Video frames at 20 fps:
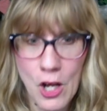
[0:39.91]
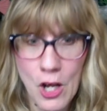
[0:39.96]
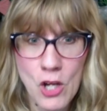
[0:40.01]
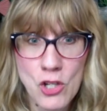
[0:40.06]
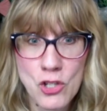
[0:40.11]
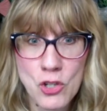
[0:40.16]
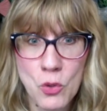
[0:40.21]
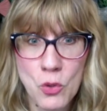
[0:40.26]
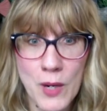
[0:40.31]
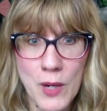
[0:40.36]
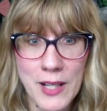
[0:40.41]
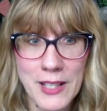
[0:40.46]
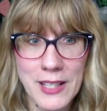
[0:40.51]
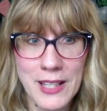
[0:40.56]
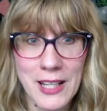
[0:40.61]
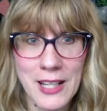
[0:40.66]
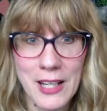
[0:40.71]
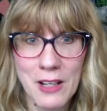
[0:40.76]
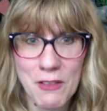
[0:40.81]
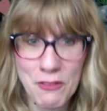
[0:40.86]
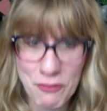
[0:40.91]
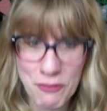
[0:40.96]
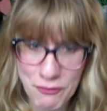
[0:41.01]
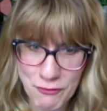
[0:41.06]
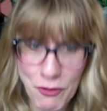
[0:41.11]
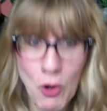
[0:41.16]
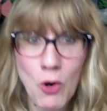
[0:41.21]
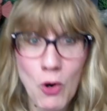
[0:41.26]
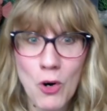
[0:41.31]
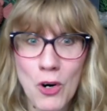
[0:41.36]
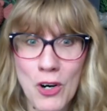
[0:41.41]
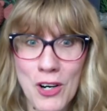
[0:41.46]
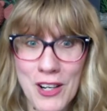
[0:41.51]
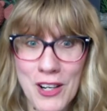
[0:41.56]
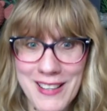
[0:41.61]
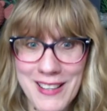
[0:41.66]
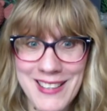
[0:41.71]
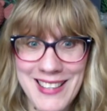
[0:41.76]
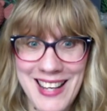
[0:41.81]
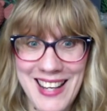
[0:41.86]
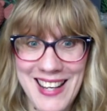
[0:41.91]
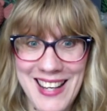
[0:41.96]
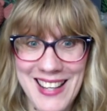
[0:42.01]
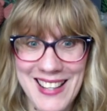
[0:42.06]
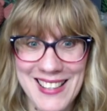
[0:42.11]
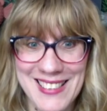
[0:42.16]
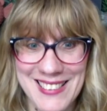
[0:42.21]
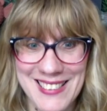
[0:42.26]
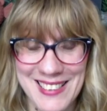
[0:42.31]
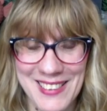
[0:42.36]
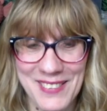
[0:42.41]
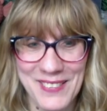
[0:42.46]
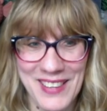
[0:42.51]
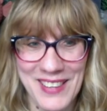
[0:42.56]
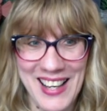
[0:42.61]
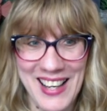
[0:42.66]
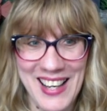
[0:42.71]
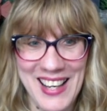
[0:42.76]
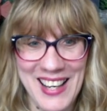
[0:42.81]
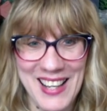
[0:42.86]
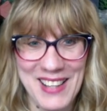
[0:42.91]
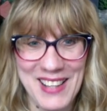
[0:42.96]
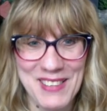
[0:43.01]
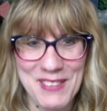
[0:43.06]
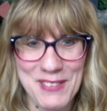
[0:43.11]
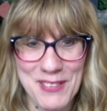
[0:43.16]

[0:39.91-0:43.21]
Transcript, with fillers: 24 days away